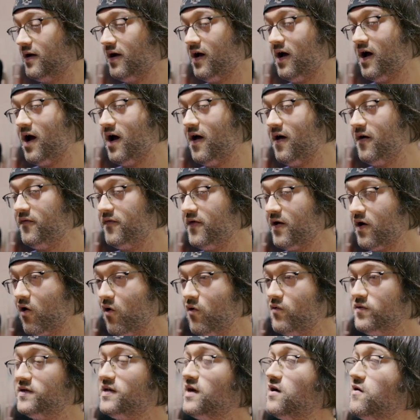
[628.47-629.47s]
uh, their
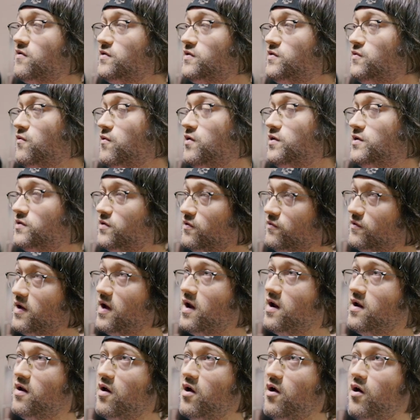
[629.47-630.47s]
own territory so
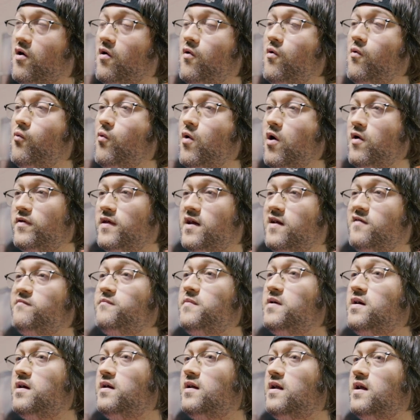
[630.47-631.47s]
they know where they've
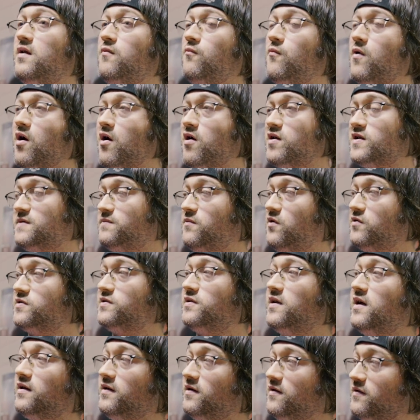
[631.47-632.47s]
been and where it's
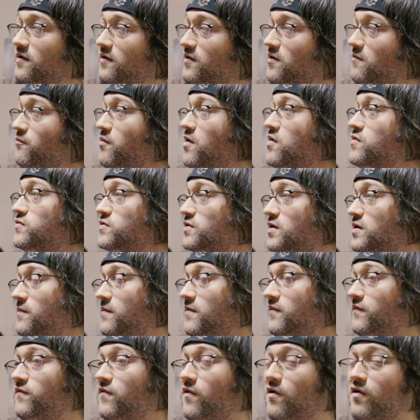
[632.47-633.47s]
most likely that their predators are
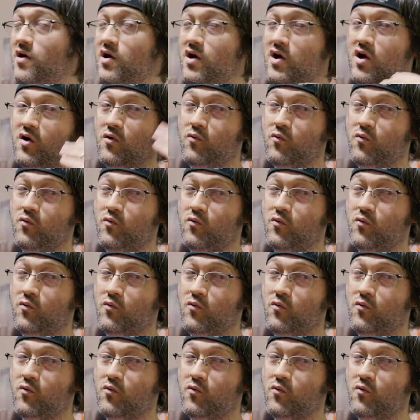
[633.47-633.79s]
coming for,